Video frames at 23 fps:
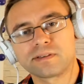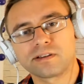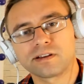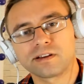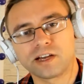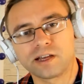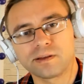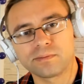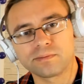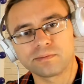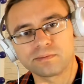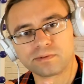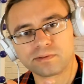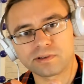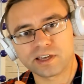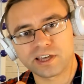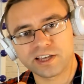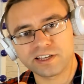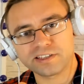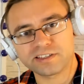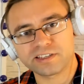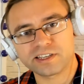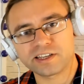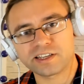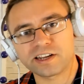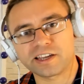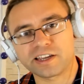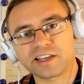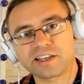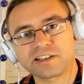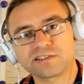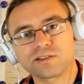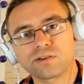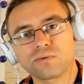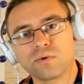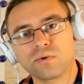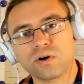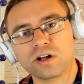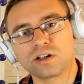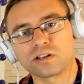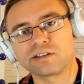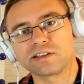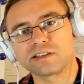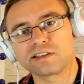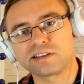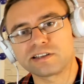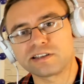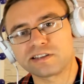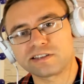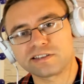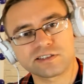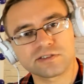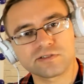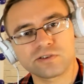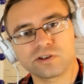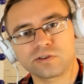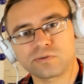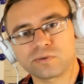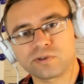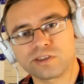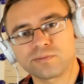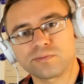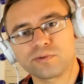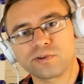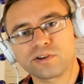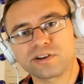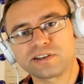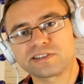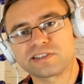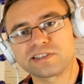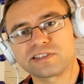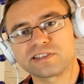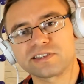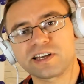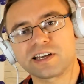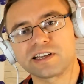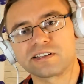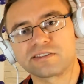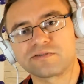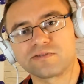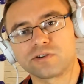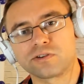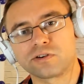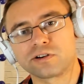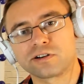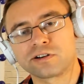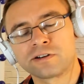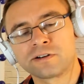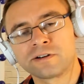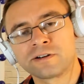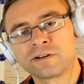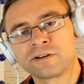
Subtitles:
I'm hitting it against the wall. This is not what the body is designed for.